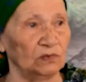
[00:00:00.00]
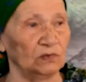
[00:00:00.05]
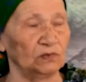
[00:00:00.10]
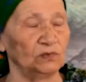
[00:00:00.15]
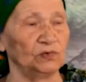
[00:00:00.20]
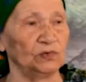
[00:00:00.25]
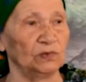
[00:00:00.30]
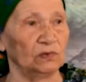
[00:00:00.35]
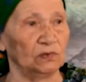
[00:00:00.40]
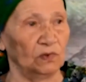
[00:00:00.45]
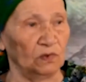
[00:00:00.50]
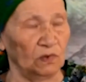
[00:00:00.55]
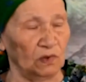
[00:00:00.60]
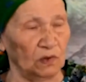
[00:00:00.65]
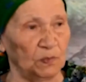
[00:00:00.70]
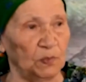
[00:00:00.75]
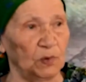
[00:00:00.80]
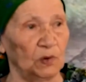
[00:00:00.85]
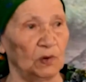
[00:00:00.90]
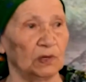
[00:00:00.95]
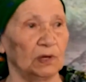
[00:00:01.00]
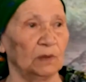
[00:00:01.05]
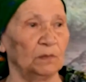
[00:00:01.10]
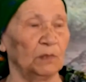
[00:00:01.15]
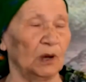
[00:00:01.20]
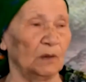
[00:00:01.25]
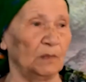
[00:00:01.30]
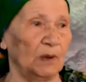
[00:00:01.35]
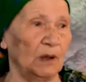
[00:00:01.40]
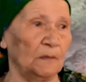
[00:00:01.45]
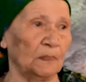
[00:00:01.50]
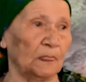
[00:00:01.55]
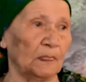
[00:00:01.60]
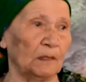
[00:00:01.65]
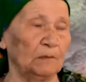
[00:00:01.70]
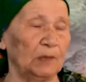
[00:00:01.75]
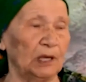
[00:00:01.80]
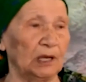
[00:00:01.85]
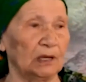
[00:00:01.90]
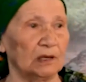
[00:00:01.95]
about at the time,
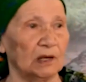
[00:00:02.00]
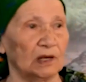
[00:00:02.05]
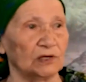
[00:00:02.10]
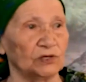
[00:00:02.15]
Aish?